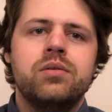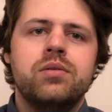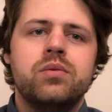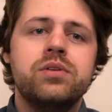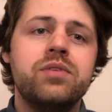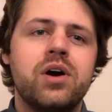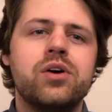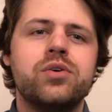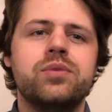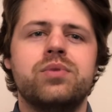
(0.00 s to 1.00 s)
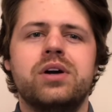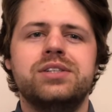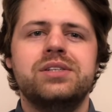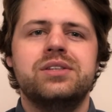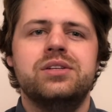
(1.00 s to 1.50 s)
One of our ongoing
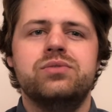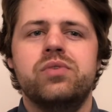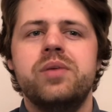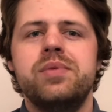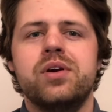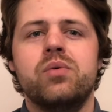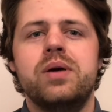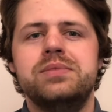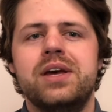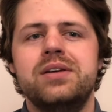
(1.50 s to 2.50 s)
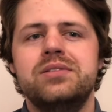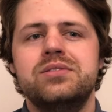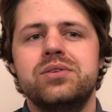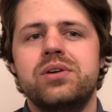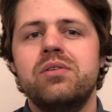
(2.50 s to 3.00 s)
projects is revamping our website
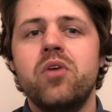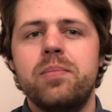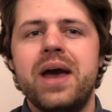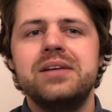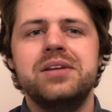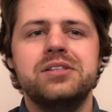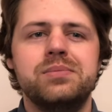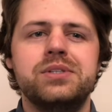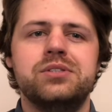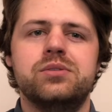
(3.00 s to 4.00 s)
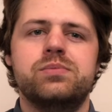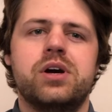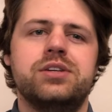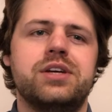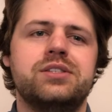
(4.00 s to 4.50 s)
so that all of our past exhibitions and
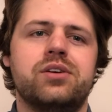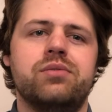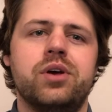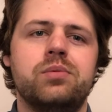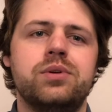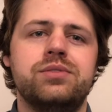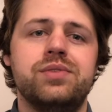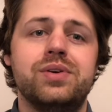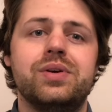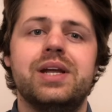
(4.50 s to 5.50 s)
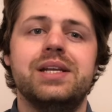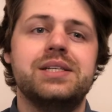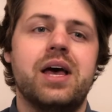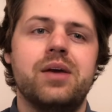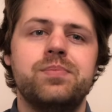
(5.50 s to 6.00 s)
projects are available to view at any
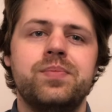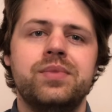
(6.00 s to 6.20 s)
time.